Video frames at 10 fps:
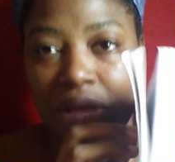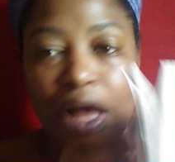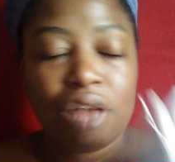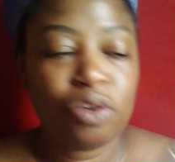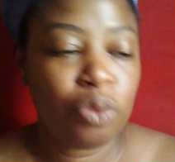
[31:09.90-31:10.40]

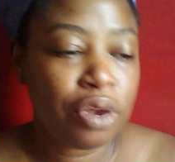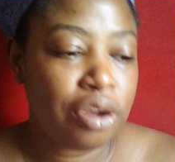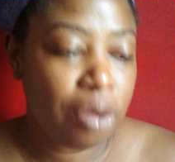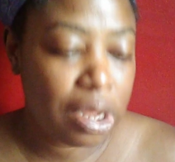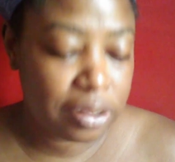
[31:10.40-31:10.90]
I do want to
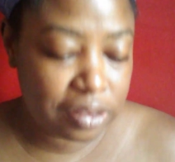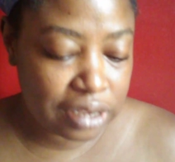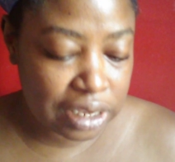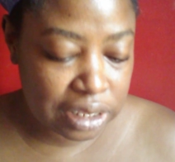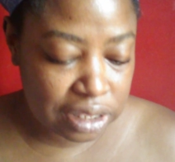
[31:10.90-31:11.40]
go
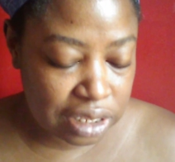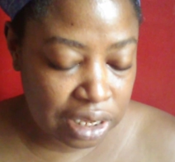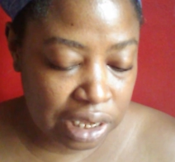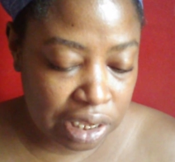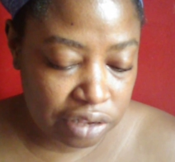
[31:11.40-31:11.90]
outside
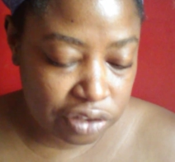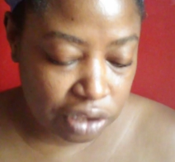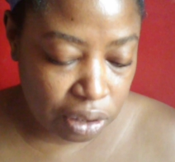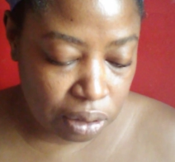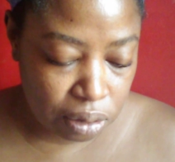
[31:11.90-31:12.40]
today,
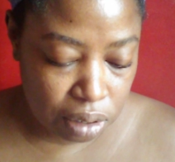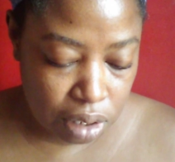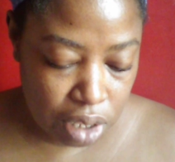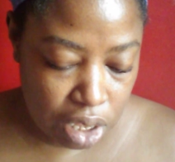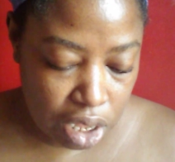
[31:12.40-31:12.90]
so
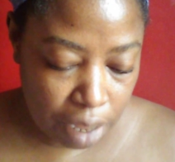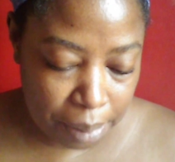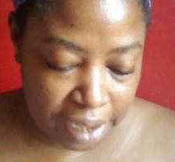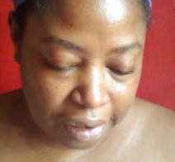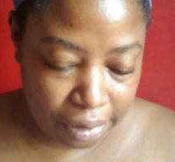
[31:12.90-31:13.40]
I
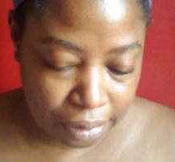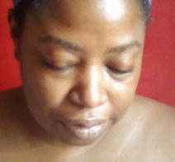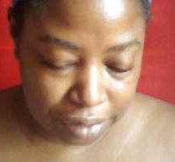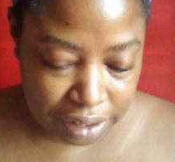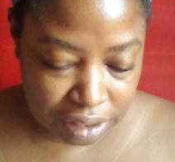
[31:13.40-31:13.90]
might go
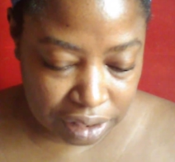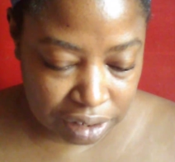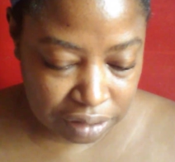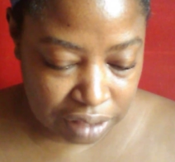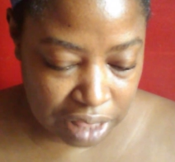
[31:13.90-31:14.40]
read
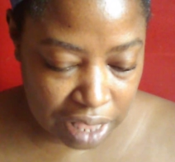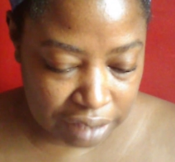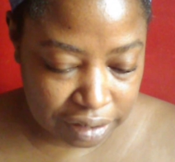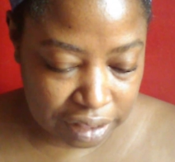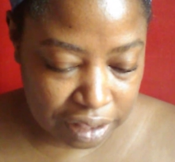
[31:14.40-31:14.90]
these
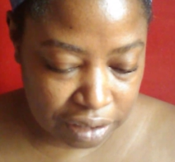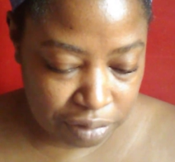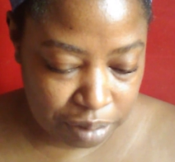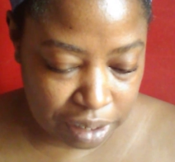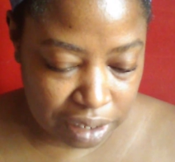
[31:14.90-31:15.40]
last little
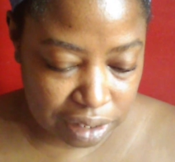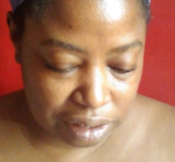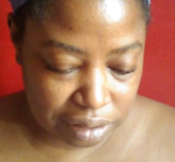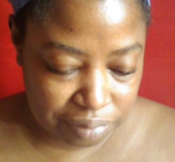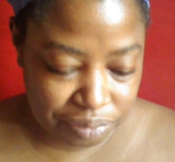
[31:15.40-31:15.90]
bit
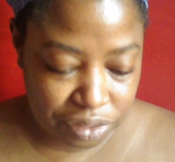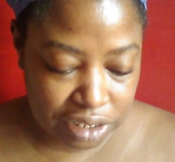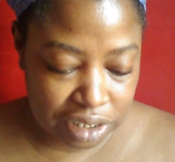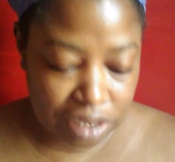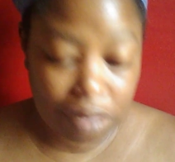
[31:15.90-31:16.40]

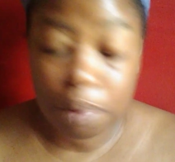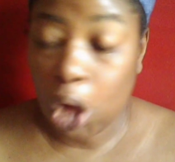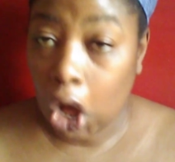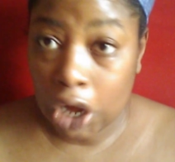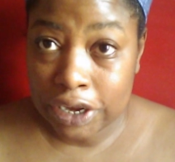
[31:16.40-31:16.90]
in the
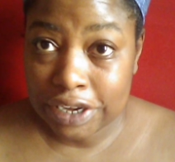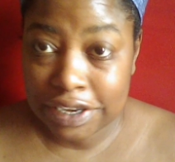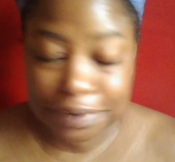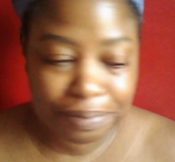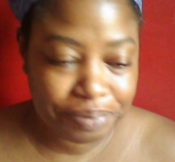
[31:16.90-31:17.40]
park.